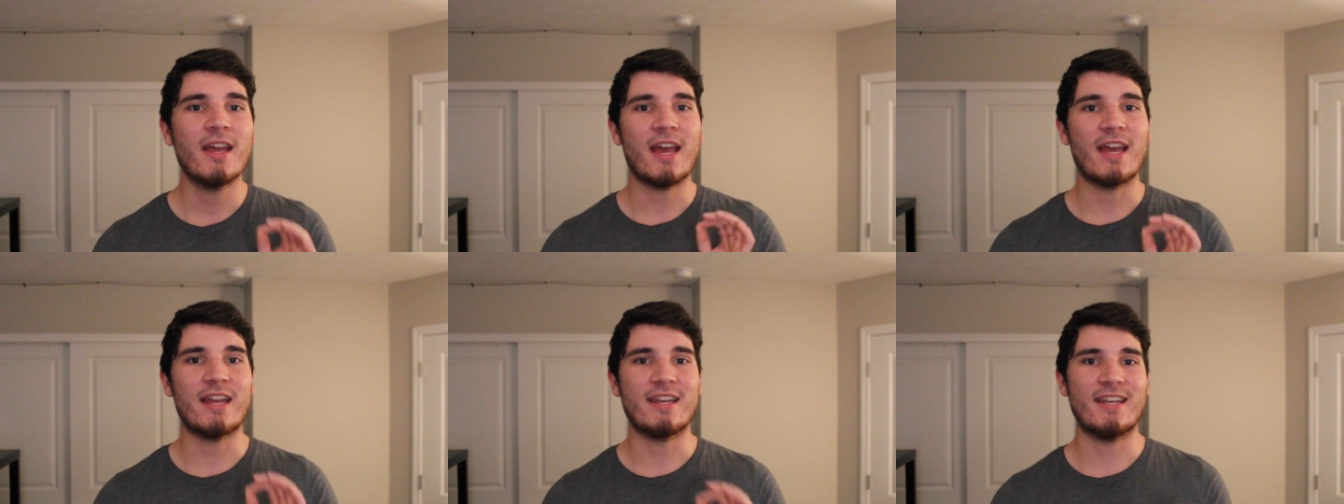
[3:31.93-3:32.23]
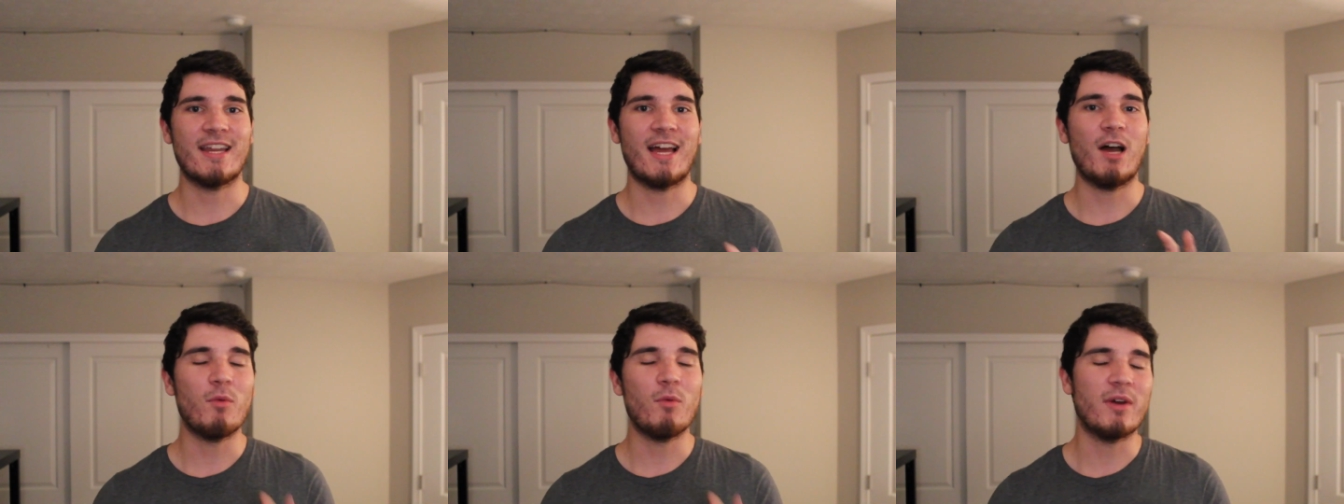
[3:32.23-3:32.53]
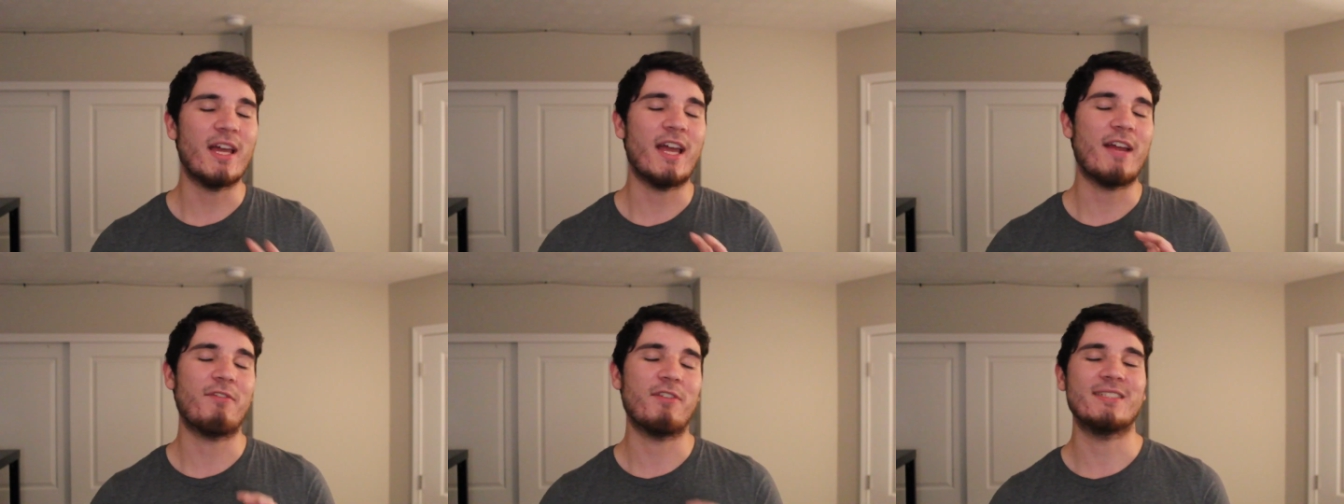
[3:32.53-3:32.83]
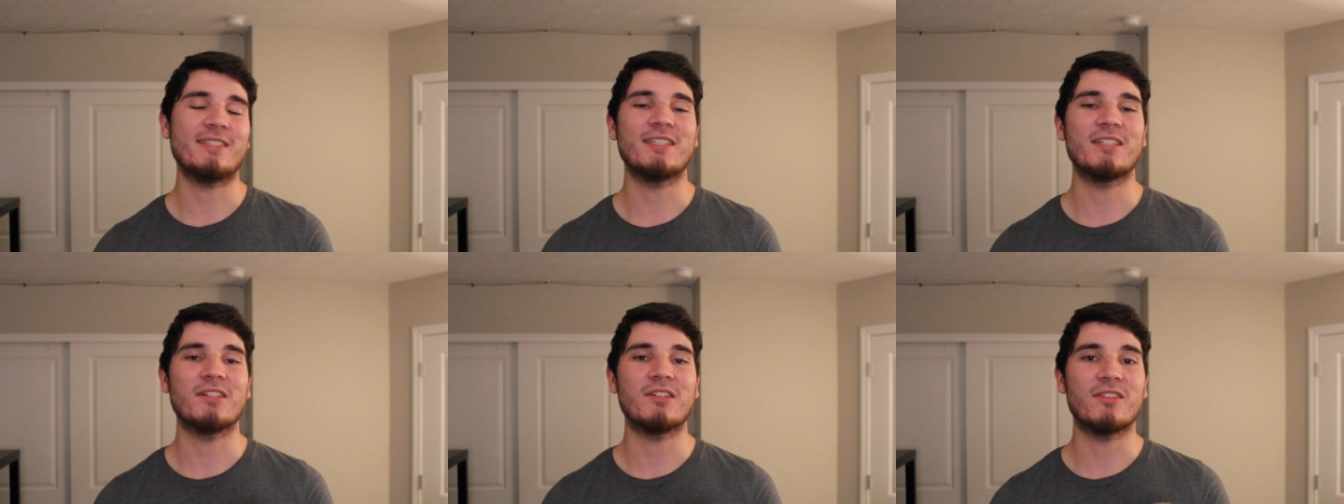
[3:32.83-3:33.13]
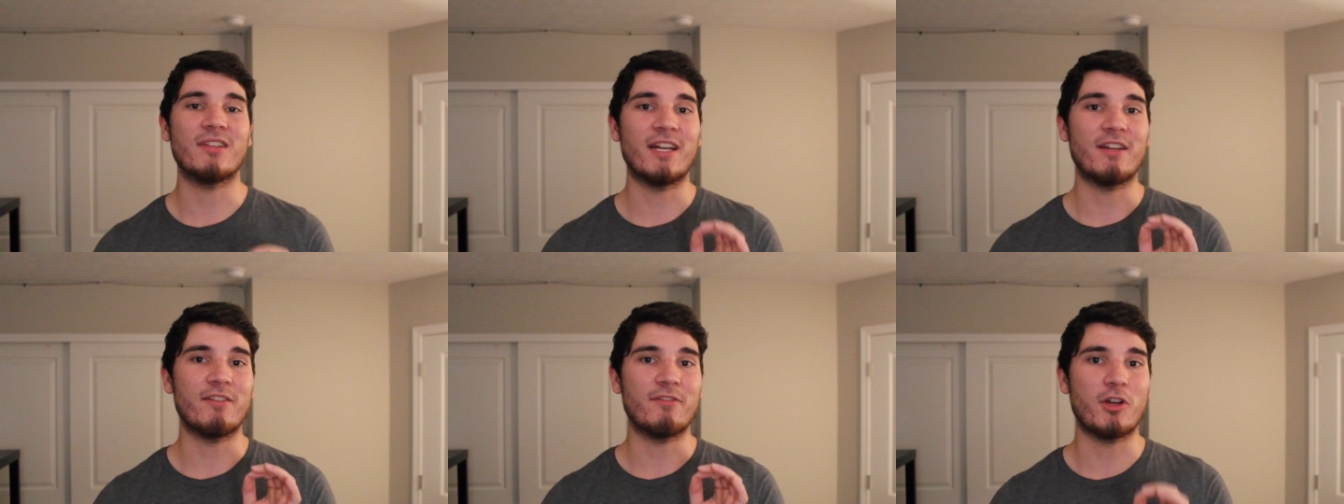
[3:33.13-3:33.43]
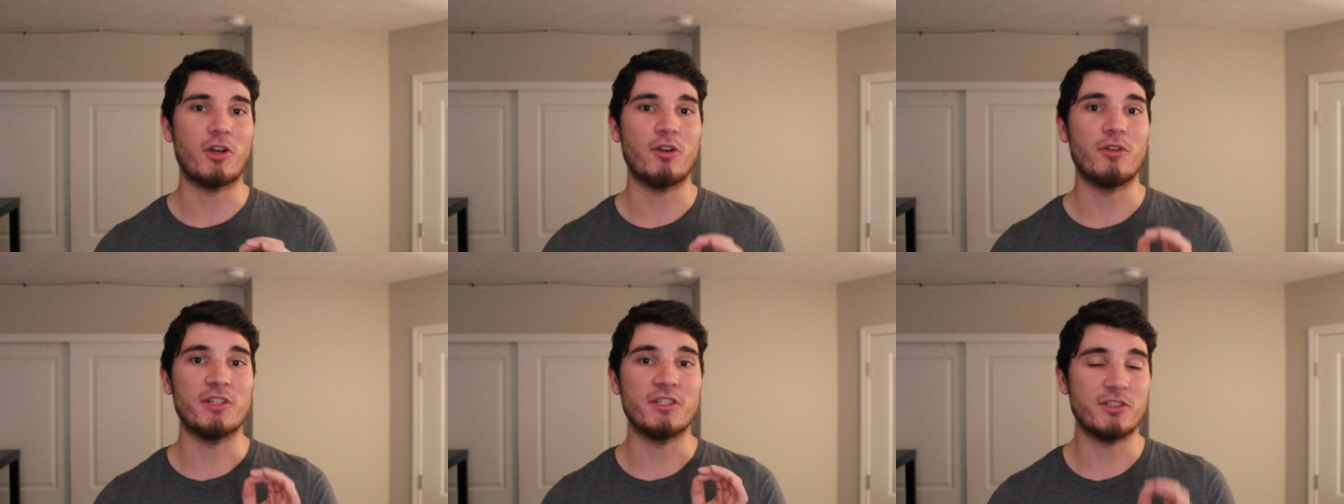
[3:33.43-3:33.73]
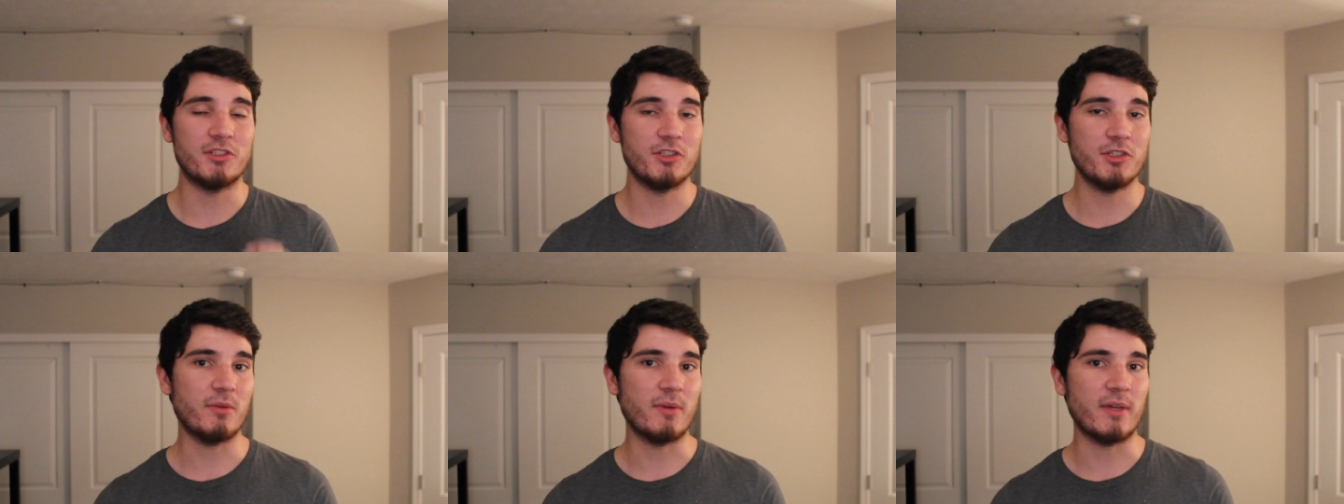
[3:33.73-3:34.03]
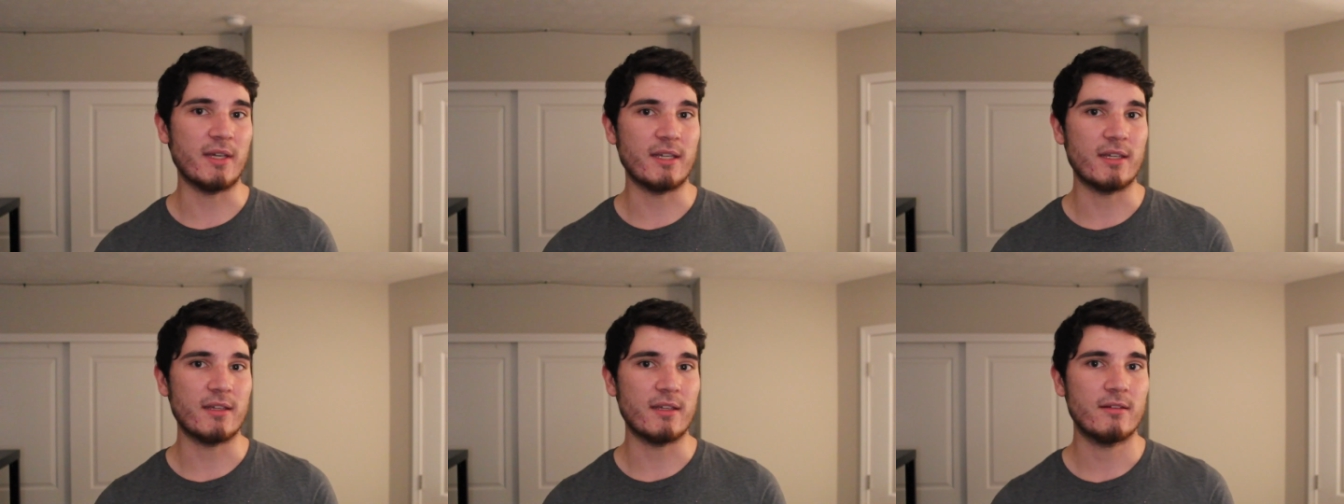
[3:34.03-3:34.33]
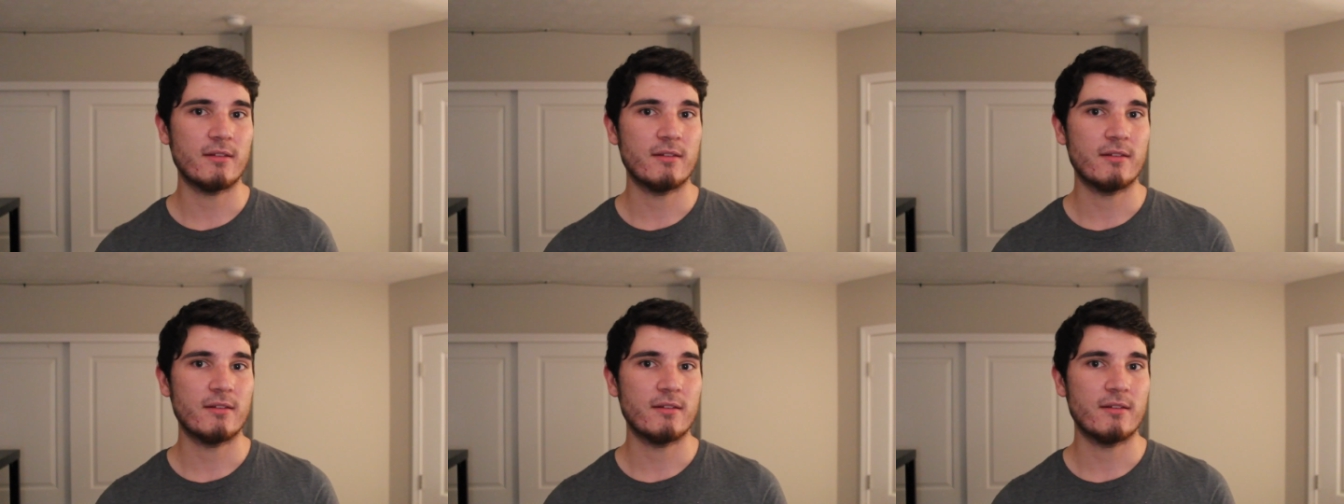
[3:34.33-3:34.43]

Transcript: and not what every single line of code is doing.